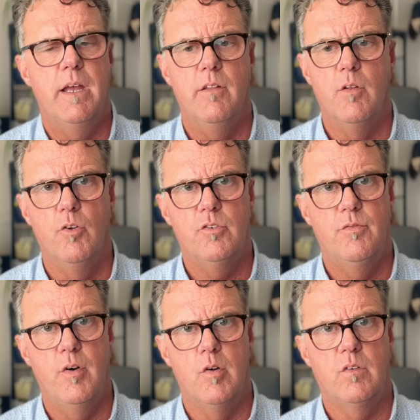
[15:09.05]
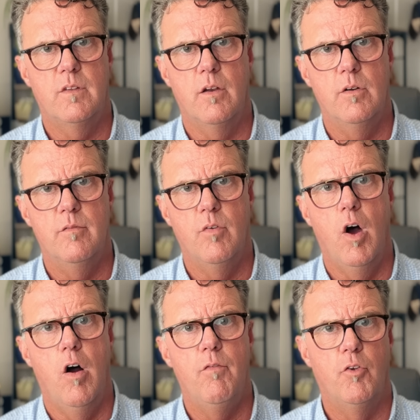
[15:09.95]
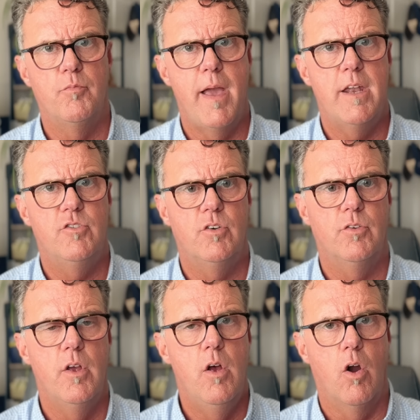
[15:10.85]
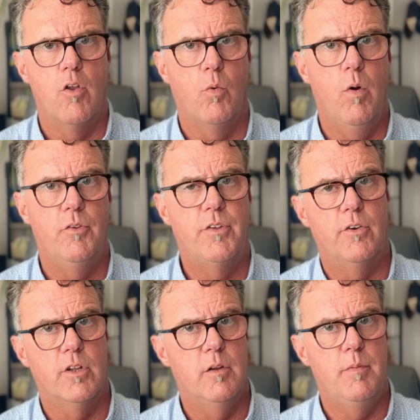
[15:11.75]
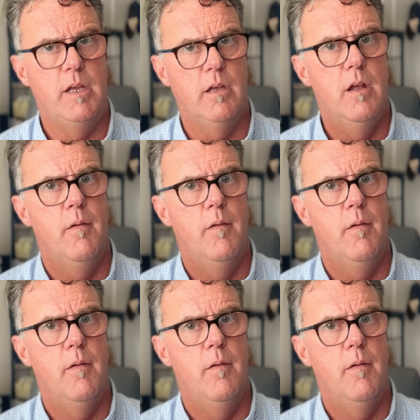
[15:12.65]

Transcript: And those folks that are involved, those managers, are the ones that are going to be